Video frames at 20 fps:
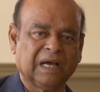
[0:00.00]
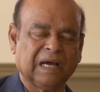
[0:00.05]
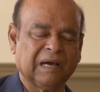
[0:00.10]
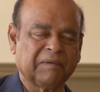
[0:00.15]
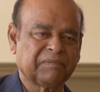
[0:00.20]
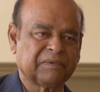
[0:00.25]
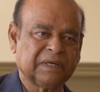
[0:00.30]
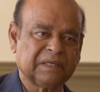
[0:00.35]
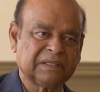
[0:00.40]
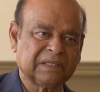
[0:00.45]

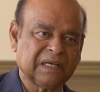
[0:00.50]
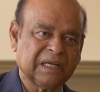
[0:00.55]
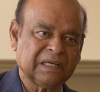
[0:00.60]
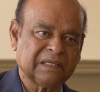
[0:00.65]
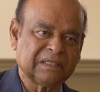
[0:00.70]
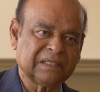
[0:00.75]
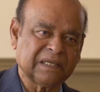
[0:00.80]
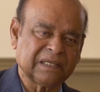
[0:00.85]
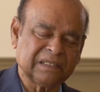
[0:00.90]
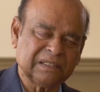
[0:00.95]
After
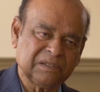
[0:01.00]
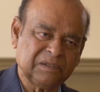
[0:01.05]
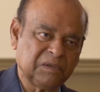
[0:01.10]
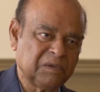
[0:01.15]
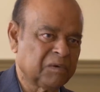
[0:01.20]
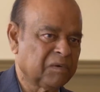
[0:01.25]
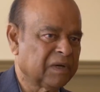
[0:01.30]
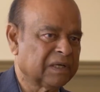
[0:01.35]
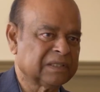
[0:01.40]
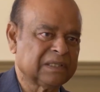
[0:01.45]
that, there is
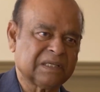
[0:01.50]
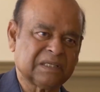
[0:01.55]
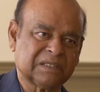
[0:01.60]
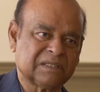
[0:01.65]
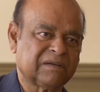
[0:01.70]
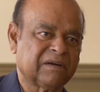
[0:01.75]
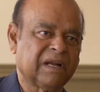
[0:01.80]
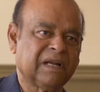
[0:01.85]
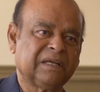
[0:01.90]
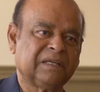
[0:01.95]
no other
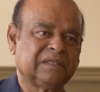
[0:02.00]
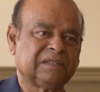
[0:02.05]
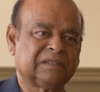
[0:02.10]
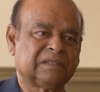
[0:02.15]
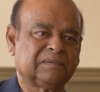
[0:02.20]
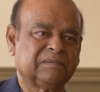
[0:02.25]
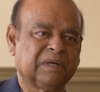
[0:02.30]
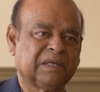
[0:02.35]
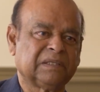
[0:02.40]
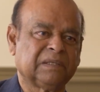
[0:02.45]

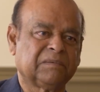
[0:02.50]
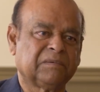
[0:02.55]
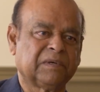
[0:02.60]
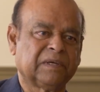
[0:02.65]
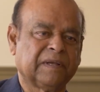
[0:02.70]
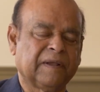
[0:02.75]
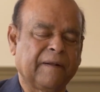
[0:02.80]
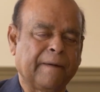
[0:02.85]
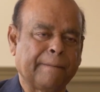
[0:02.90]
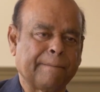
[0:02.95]
strategy, by the way.